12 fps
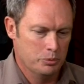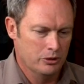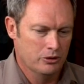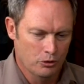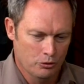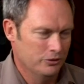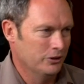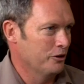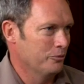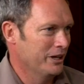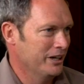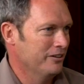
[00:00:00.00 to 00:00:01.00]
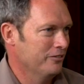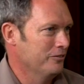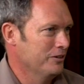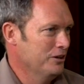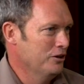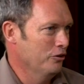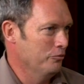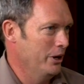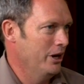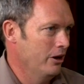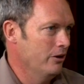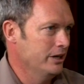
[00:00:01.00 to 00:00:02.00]
put an awful lot of money of, of
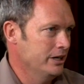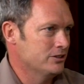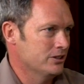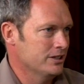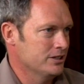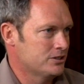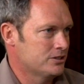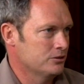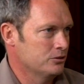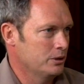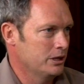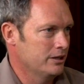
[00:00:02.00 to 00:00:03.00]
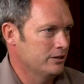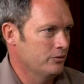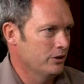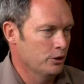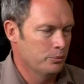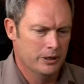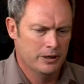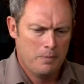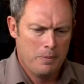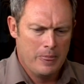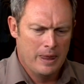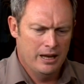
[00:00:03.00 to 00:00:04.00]
my own into this to uh, develop
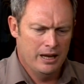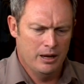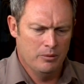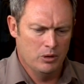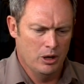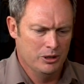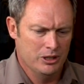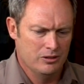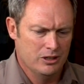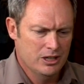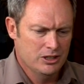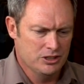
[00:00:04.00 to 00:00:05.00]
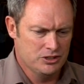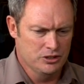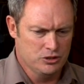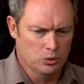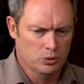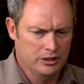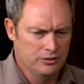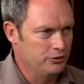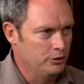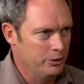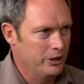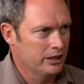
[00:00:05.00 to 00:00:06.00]
it. Um, I mean, just the tooling
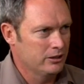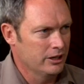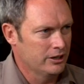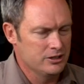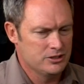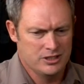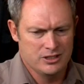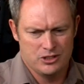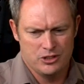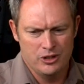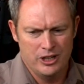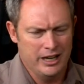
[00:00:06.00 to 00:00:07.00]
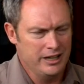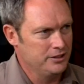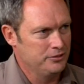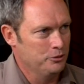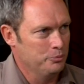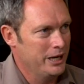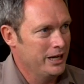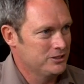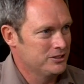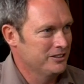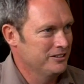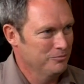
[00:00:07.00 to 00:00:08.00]
for a product like this, there's 38 different
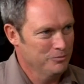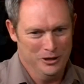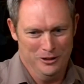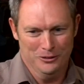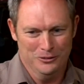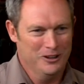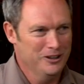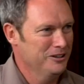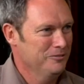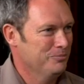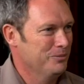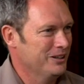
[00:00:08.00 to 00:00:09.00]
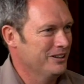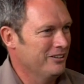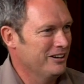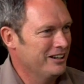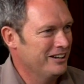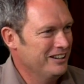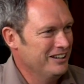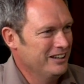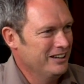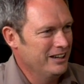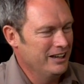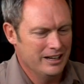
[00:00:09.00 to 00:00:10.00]
parts in it. Might not look like it, but there are.
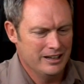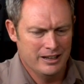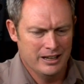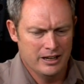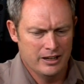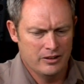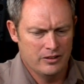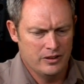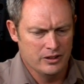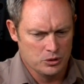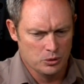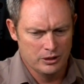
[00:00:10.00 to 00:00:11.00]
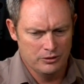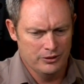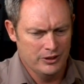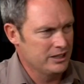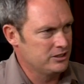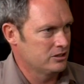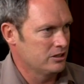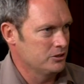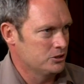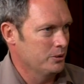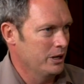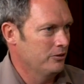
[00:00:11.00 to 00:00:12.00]
Yeah. And uh, the tooling for that's
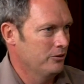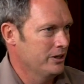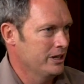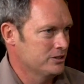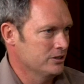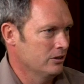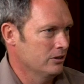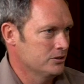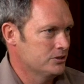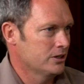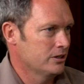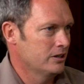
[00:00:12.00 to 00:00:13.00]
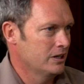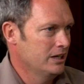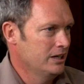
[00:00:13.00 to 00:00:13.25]
close to $100,000. So